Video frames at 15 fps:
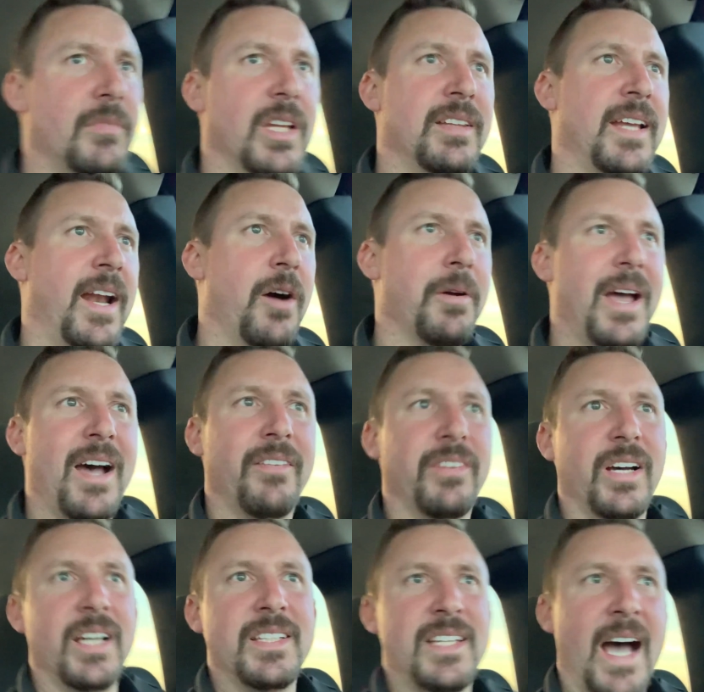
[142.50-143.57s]
They don't have
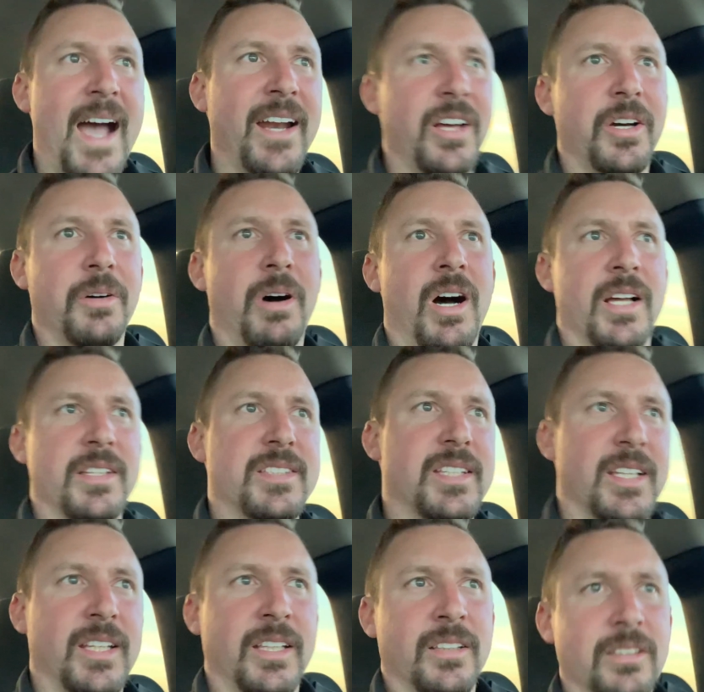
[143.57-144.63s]
a dyno on
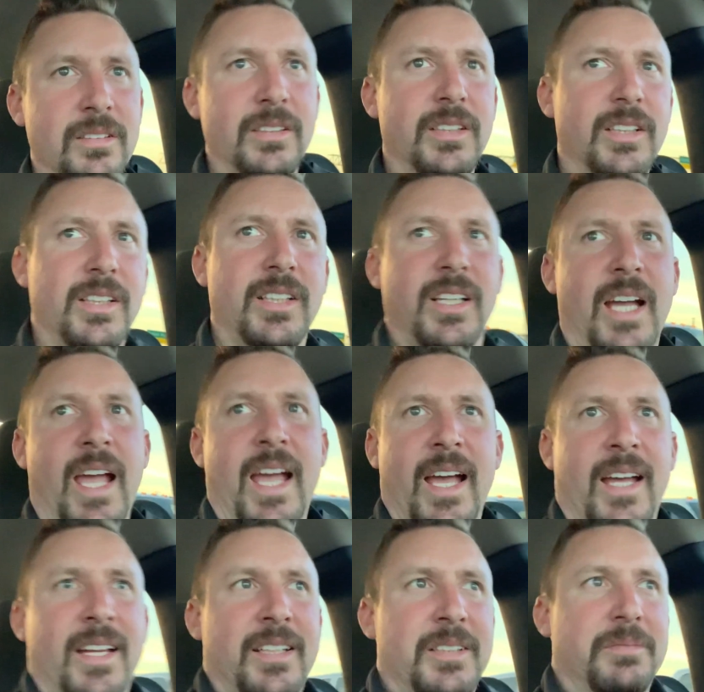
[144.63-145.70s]
scene,
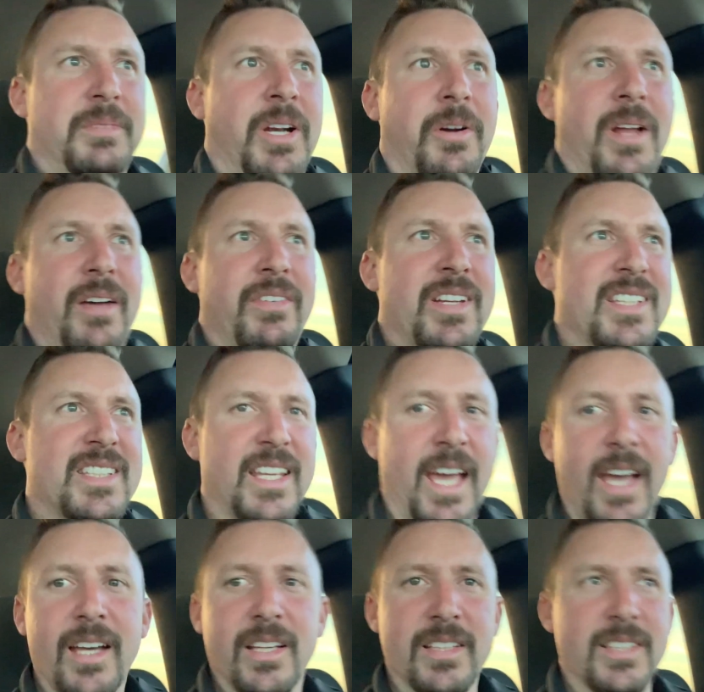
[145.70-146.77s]
and they don't have any
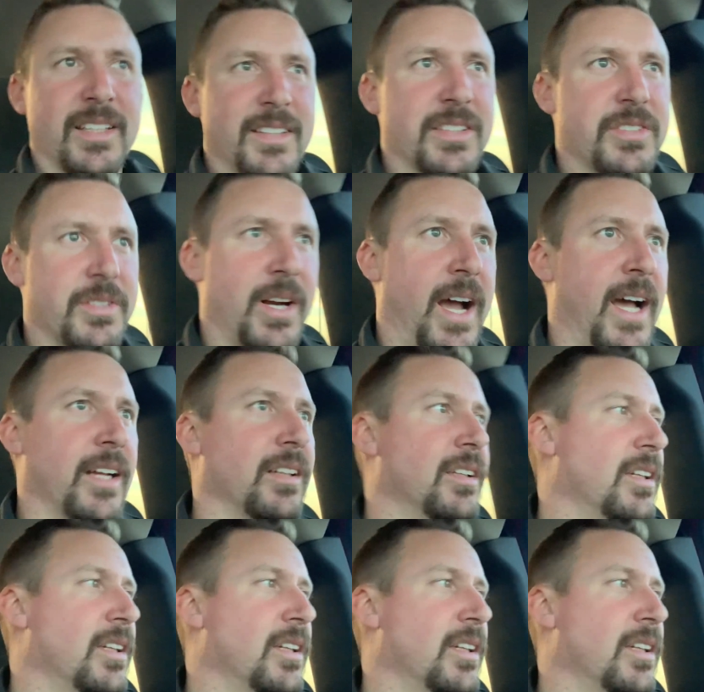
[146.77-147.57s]
scales at this track.